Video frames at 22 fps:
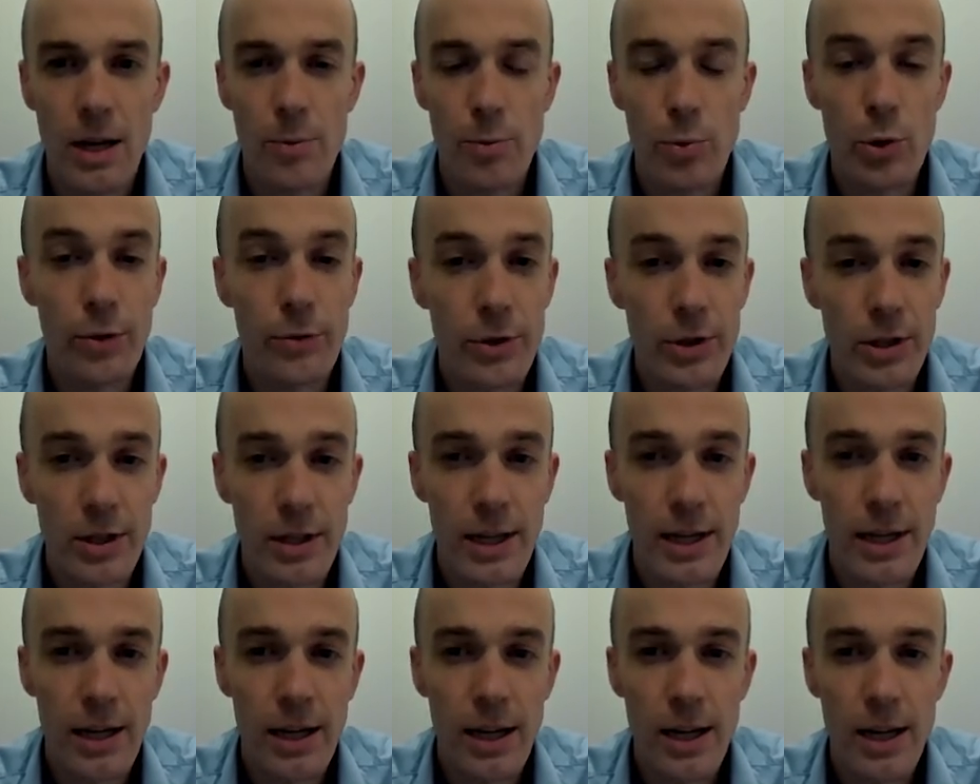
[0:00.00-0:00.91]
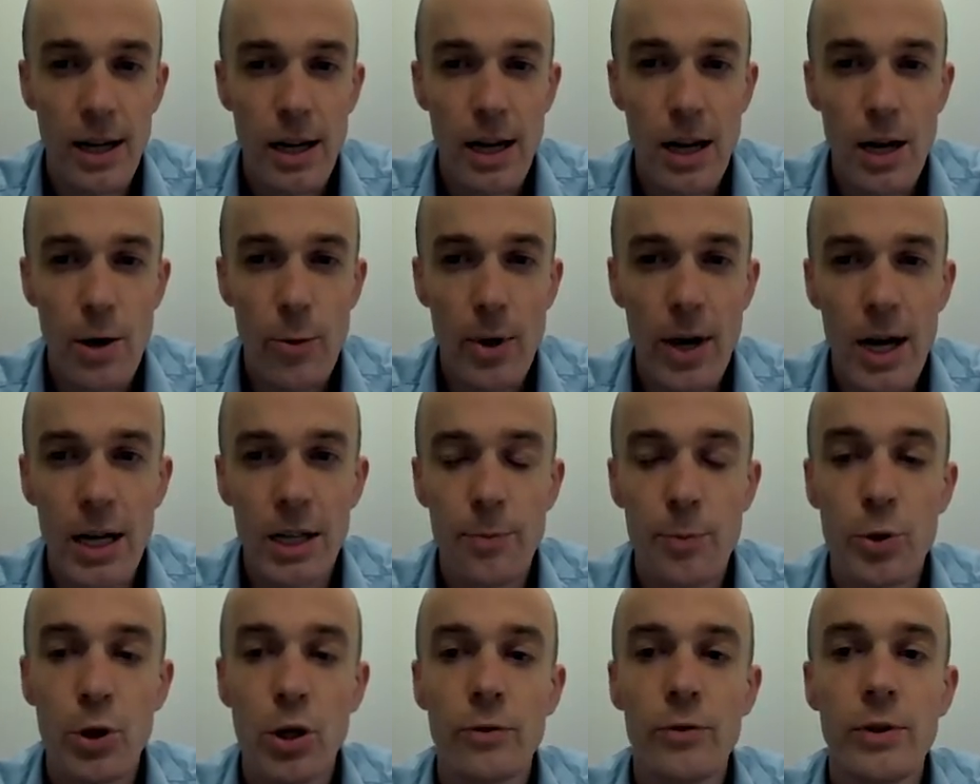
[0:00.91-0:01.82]
Previously, we had
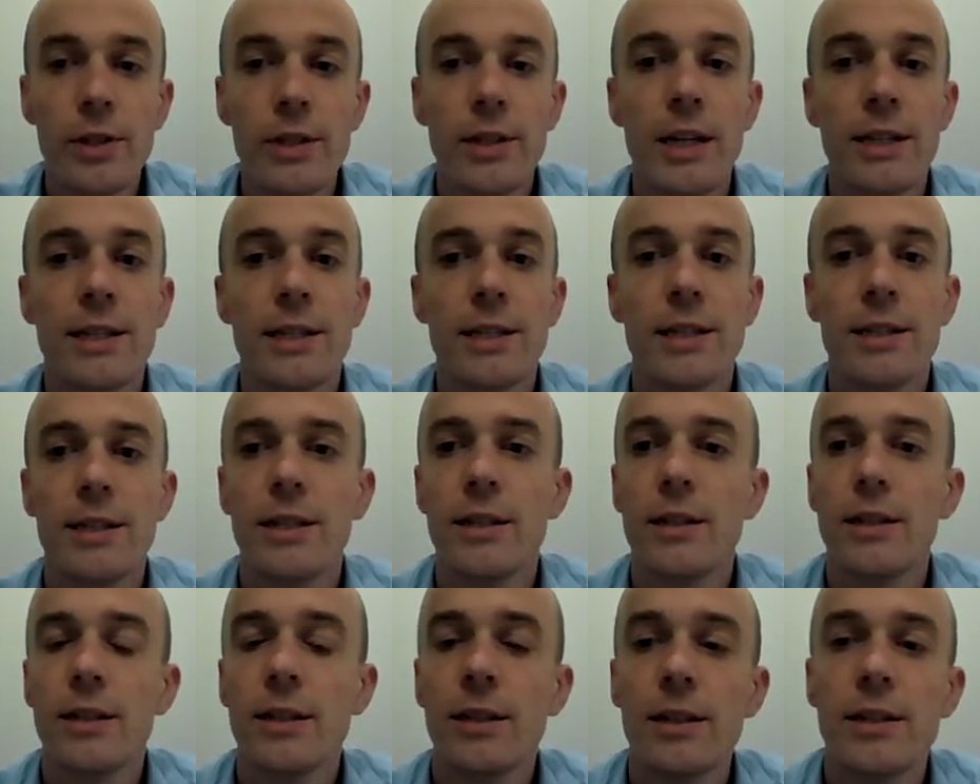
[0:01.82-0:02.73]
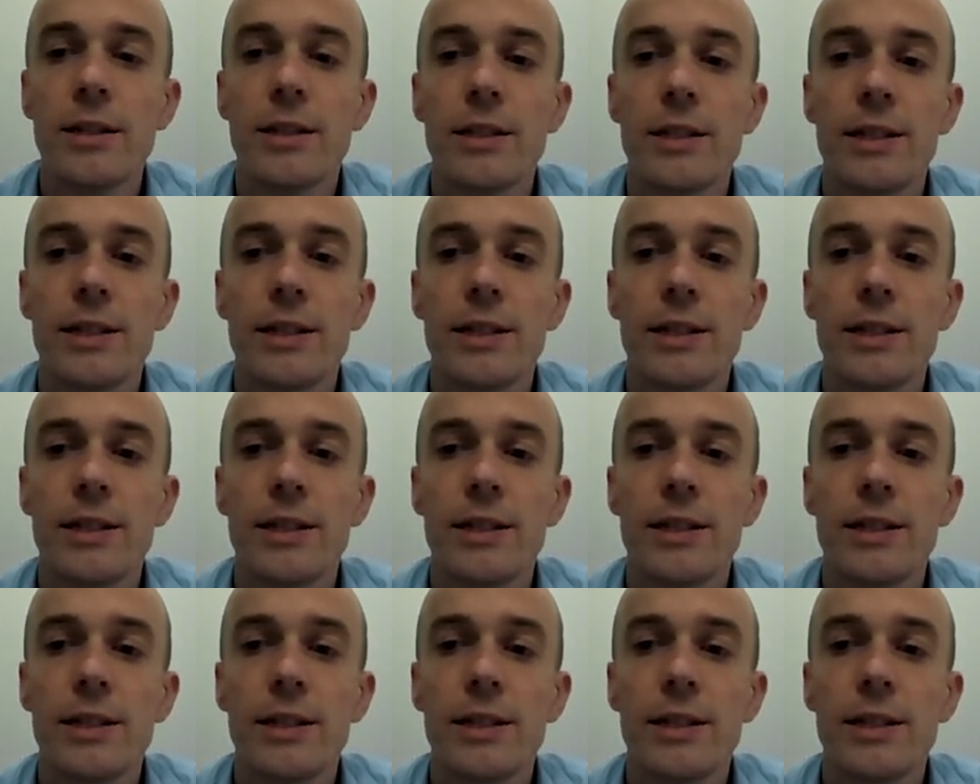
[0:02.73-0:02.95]
proven that uh,